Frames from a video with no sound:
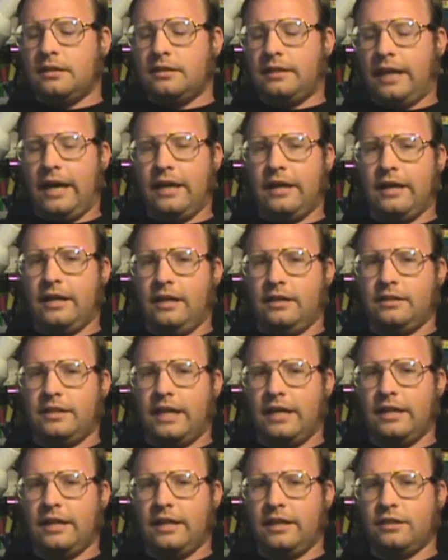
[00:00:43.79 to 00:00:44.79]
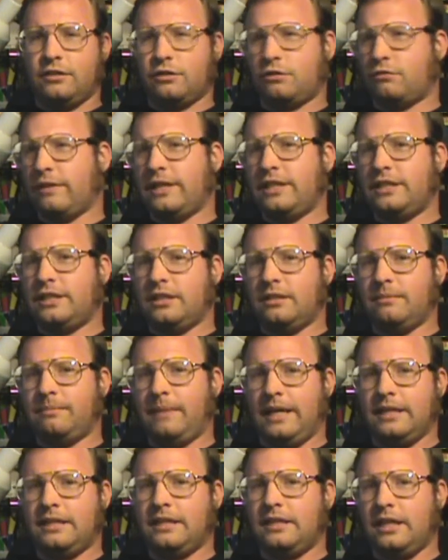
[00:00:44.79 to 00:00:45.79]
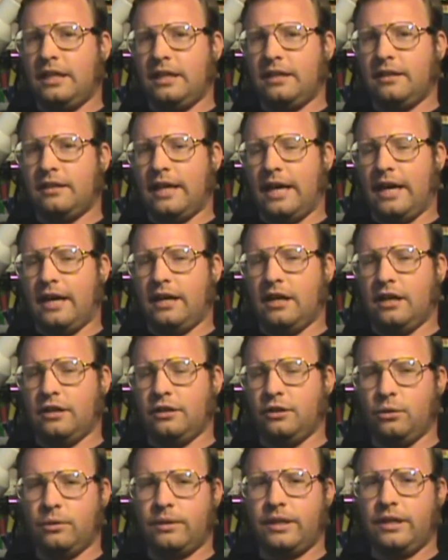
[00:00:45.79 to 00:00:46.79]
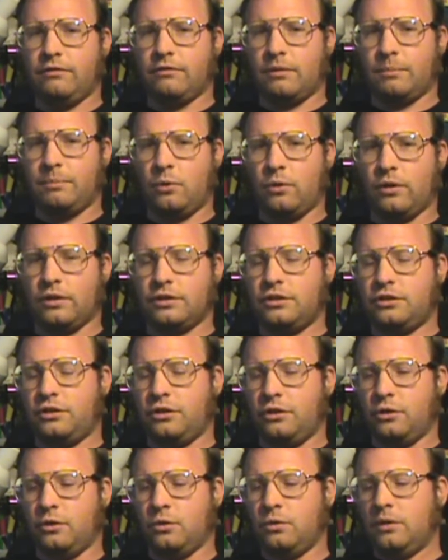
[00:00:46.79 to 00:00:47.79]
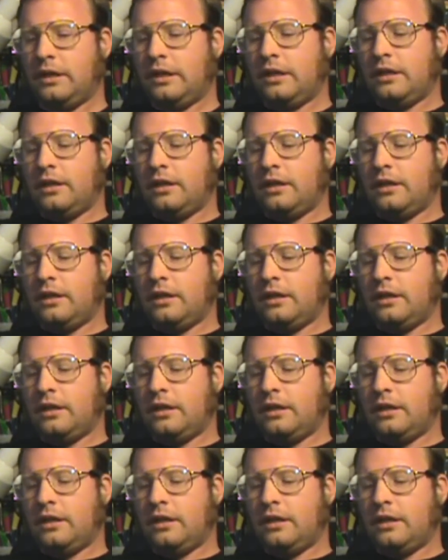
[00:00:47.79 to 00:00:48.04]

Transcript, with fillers: data data integration entity that uh, Yuki reports to.